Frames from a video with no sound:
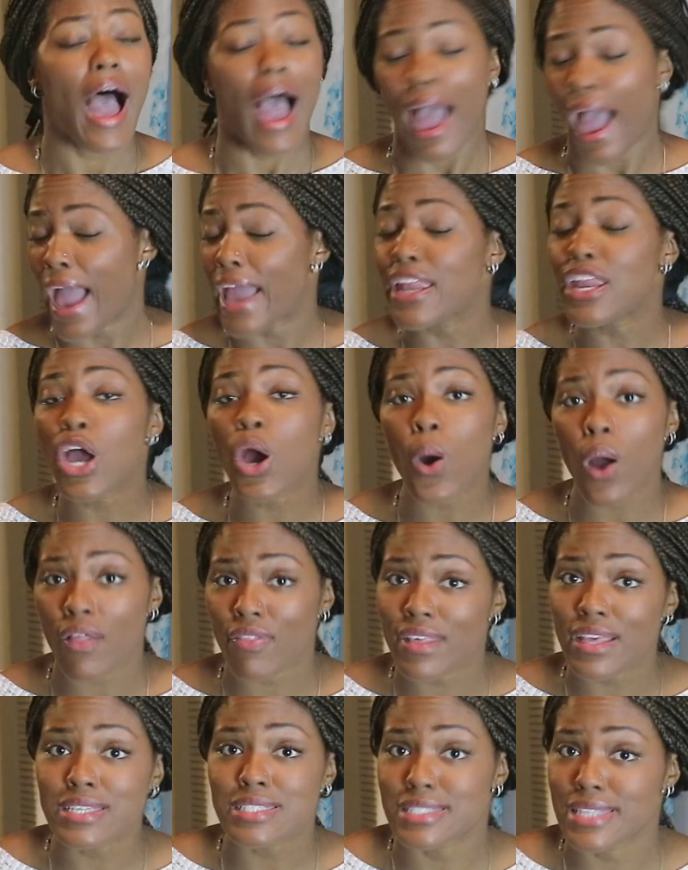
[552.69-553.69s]
I know
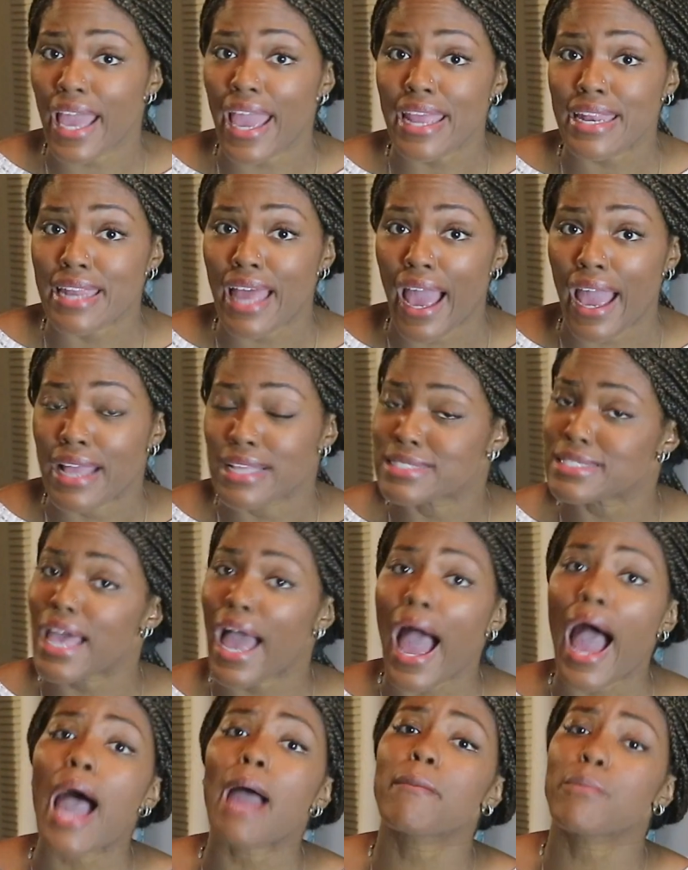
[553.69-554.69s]
on these date nights,
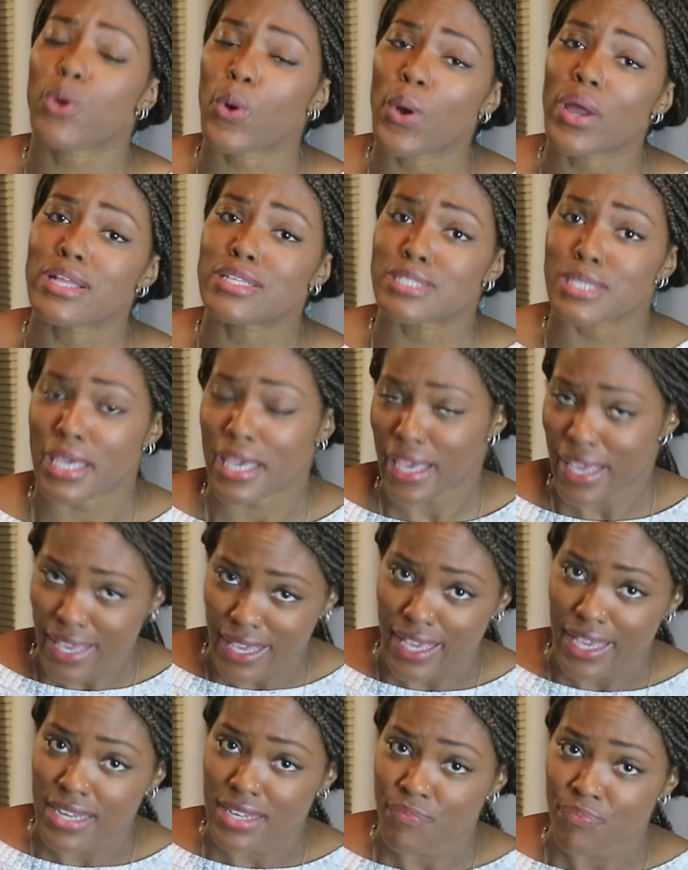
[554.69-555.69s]
I'm going to
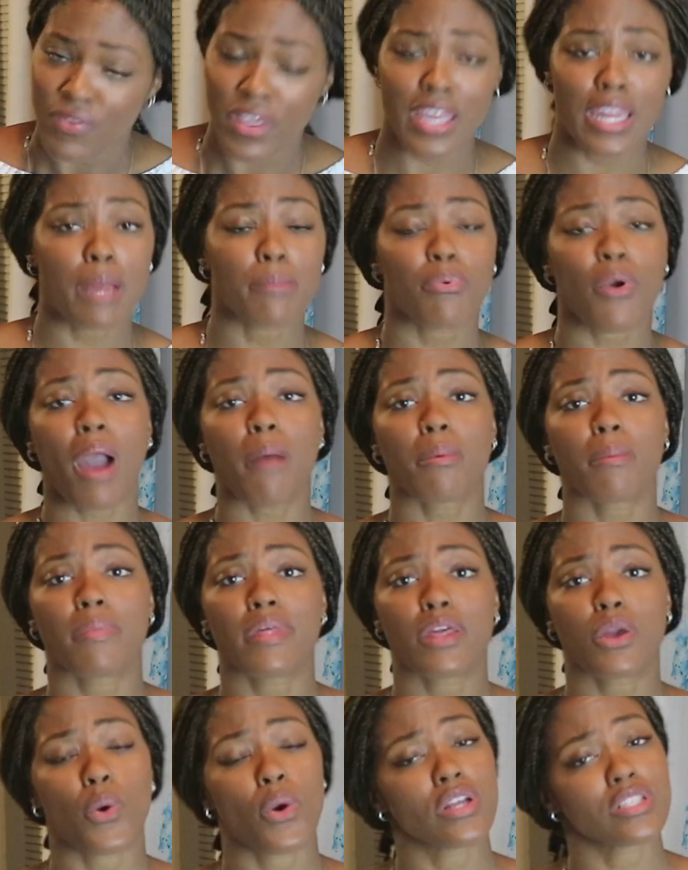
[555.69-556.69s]
eat. And I'm
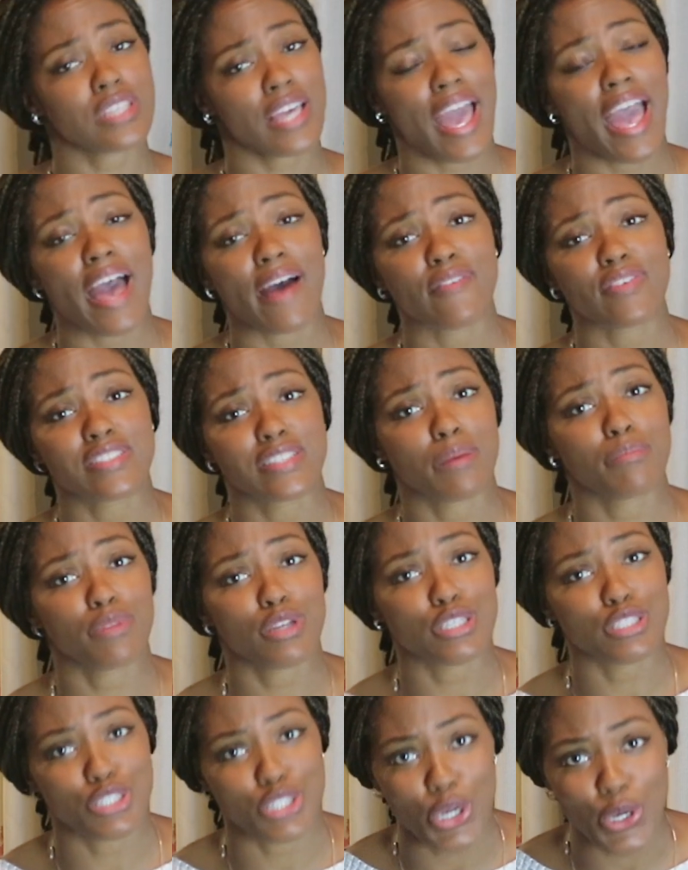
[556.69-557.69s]
probably going to have some
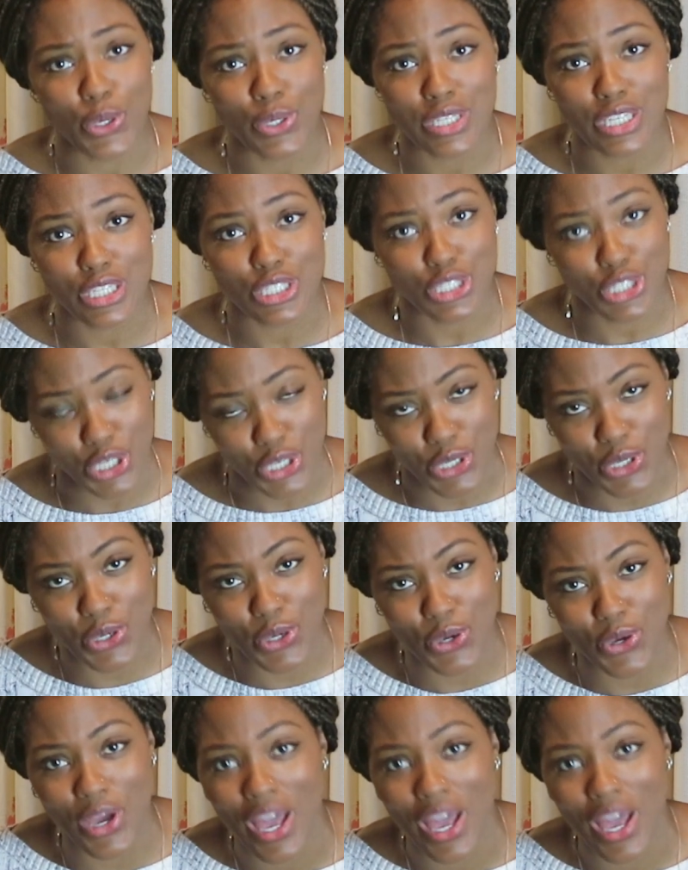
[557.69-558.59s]
dessert too.